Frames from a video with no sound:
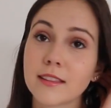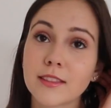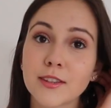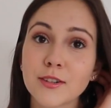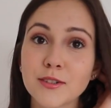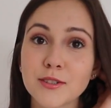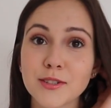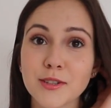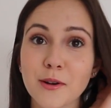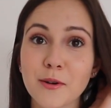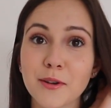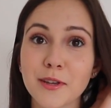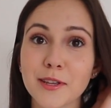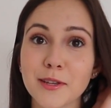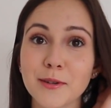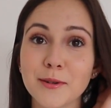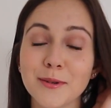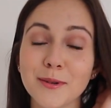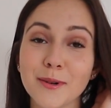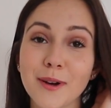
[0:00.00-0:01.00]
they're so
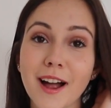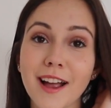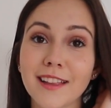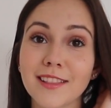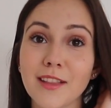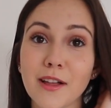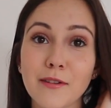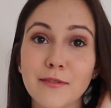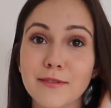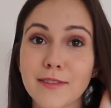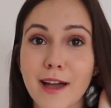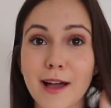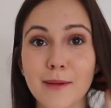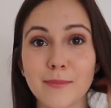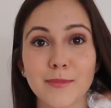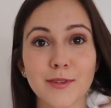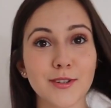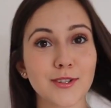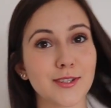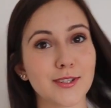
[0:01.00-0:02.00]
cute. I love
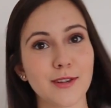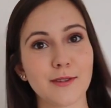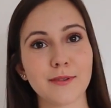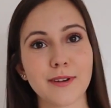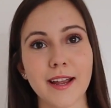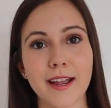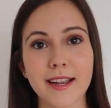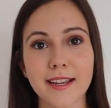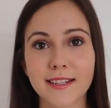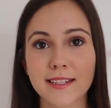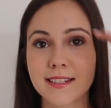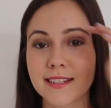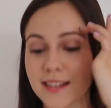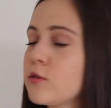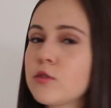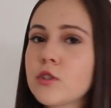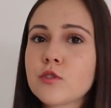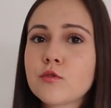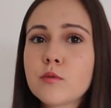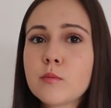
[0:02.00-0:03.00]
them. They're so nice.
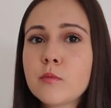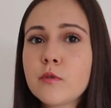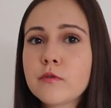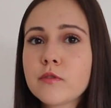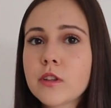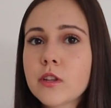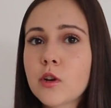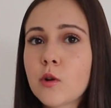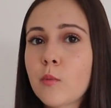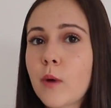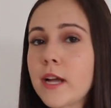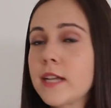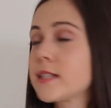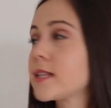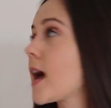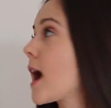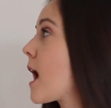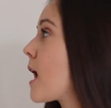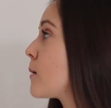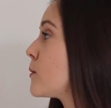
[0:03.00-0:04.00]
You just remove the little white
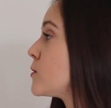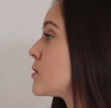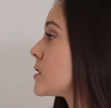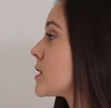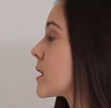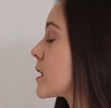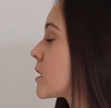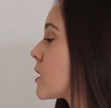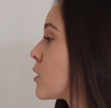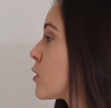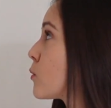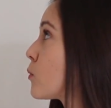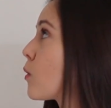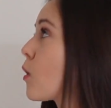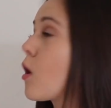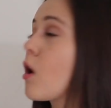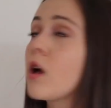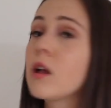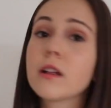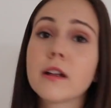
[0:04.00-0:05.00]
tab, you stick it on the
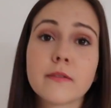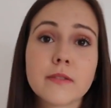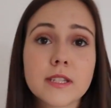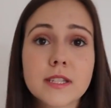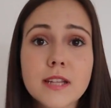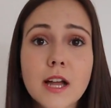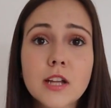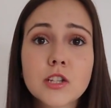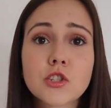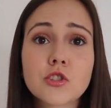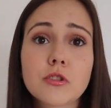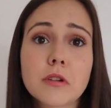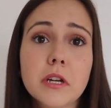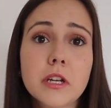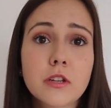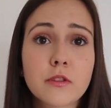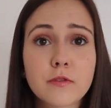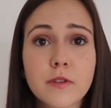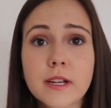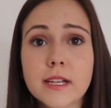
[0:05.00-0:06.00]
wall. If it's not
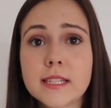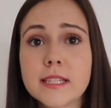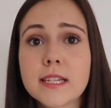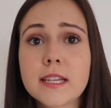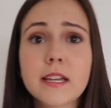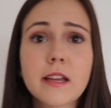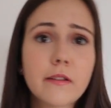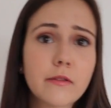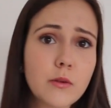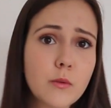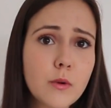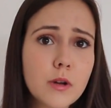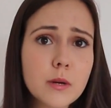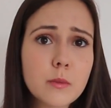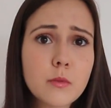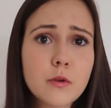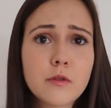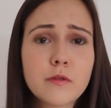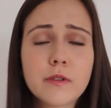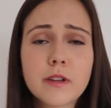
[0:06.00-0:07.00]
straight, you fix it. If you want to
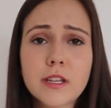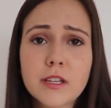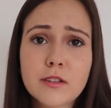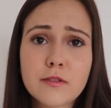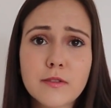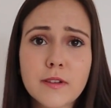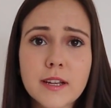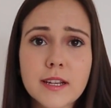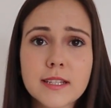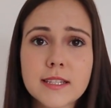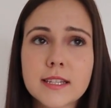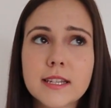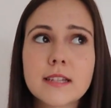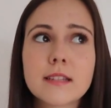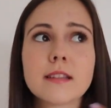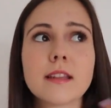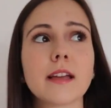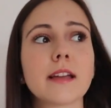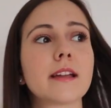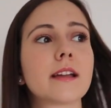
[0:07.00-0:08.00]
move it, you fix
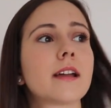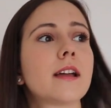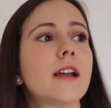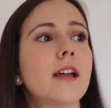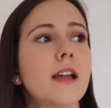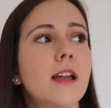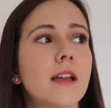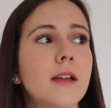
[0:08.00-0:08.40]
it. Like,